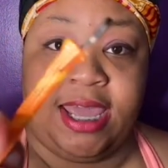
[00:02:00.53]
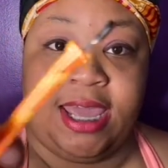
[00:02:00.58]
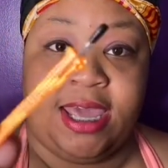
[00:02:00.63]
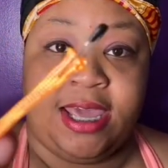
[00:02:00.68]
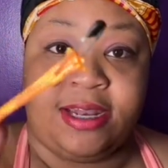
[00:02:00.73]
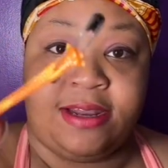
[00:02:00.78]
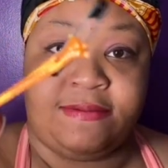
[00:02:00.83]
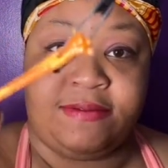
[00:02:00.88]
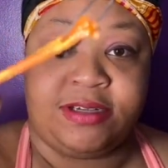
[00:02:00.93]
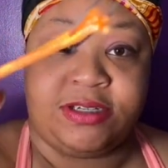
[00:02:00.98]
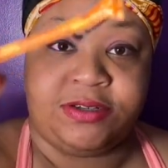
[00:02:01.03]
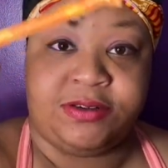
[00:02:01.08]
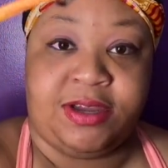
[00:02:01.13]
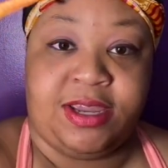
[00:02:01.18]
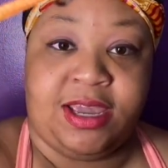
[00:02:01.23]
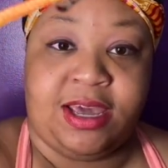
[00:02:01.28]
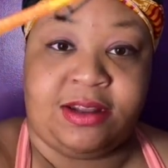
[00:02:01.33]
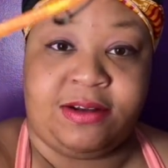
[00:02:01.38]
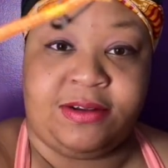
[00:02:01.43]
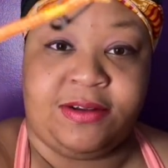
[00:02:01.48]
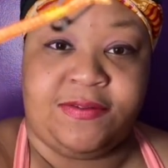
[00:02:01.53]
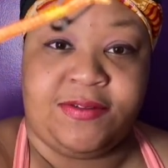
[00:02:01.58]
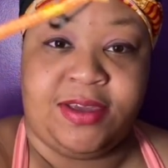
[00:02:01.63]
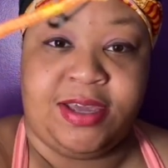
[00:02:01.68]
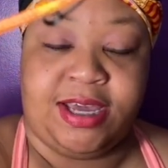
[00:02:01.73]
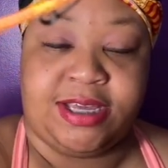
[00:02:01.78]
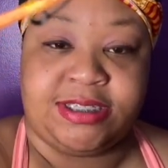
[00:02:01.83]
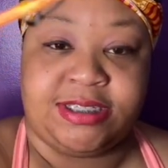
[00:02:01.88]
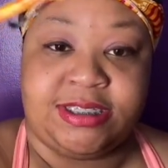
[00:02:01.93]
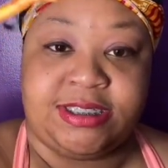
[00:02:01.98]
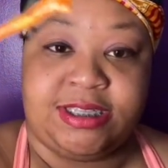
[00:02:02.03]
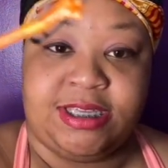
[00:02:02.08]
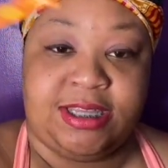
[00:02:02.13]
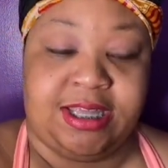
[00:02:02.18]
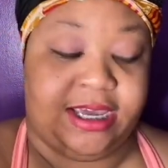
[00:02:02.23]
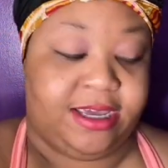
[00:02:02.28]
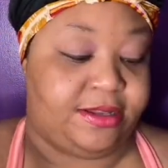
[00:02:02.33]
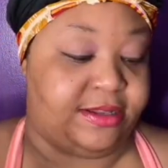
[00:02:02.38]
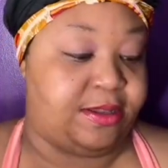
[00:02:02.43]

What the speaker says: end of the string. I don't know if you guys can see that.